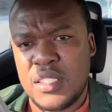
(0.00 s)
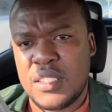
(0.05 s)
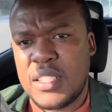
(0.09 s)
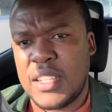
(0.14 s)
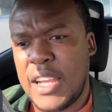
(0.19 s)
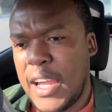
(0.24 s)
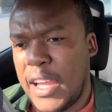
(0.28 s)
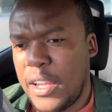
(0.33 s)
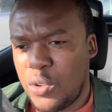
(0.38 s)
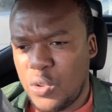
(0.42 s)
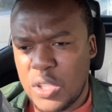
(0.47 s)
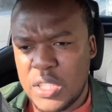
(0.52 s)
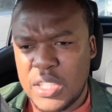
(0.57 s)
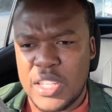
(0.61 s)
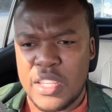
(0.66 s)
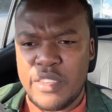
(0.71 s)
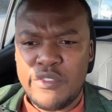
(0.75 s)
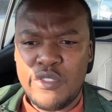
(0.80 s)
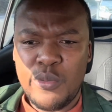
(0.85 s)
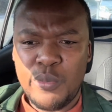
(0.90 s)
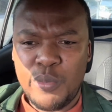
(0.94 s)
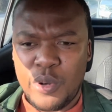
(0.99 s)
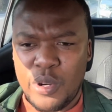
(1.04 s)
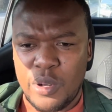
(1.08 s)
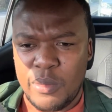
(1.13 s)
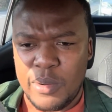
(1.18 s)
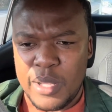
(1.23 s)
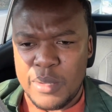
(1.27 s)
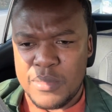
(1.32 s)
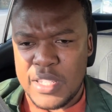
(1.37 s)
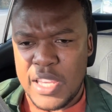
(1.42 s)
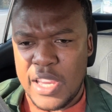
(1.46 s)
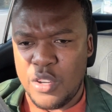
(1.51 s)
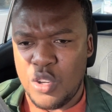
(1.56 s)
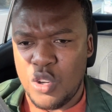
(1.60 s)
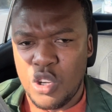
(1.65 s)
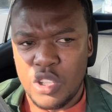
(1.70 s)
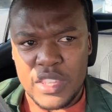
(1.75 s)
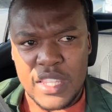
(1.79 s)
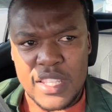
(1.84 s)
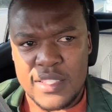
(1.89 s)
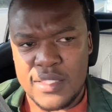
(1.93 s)
car. It won't give you problems. I
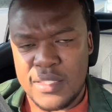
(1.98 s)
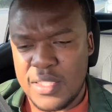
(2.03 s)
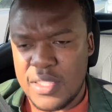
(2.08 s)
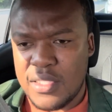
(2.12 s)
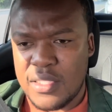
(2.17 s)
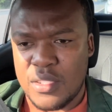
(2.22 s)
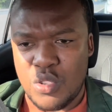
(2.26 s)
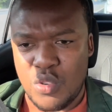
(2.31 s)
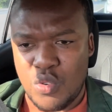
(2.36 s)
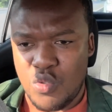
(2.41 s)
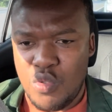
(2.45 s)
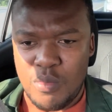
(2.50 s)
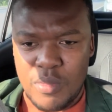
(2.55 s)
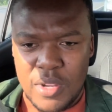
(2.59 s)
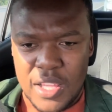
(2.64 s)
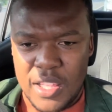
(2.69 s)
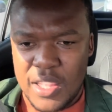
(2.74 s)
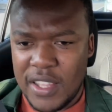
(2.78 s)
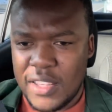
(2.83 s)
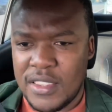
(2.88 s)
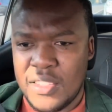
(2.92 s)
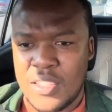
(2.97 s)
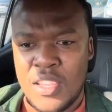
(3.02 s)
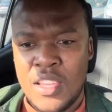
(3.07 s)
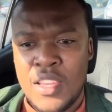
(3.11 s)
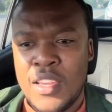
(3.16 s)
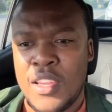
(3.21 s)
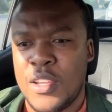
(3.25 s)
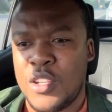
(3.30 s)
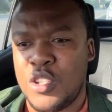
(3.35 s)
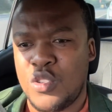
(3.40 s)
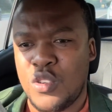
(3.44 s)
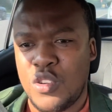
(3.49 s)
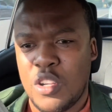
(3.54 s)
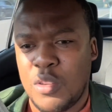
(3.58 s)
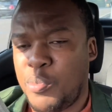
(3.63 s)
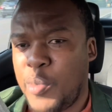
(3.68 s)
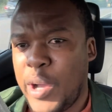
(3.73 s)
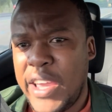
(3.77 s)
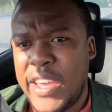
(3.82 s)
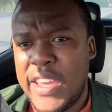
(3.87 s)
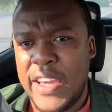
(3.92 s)
know there's this rumor that do not
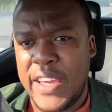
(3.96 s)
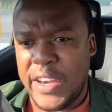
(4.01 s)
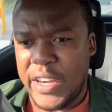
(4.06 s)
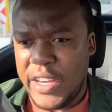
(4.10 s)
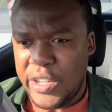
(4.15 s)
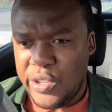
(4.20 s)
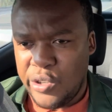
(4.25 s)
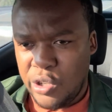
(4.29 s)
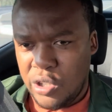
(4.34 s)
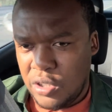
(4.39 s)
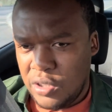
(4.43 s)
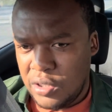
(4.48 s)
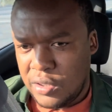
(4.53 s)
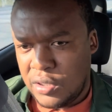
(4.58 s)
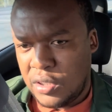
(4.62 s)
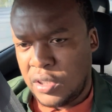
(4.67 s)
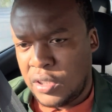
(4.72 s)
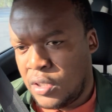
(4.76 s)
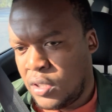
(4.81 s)
buy a Renault